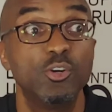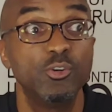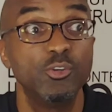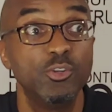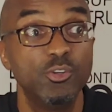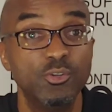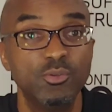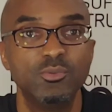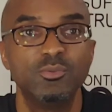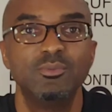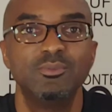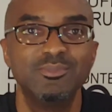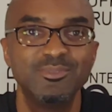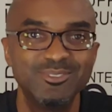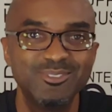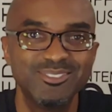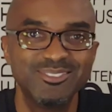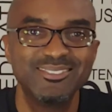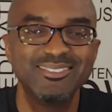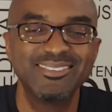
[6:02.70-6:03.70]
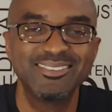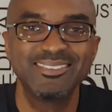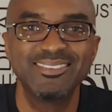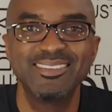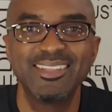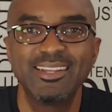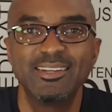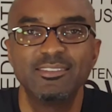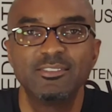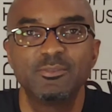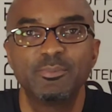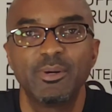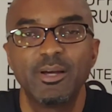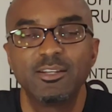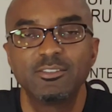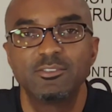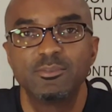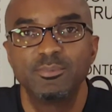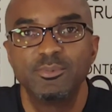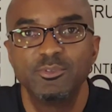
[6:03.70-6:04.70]
you that it's
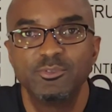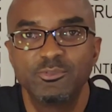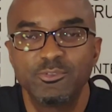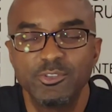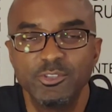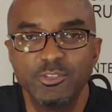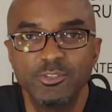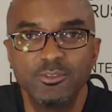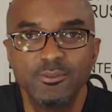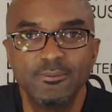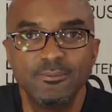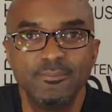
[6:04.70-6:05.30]
possible for you.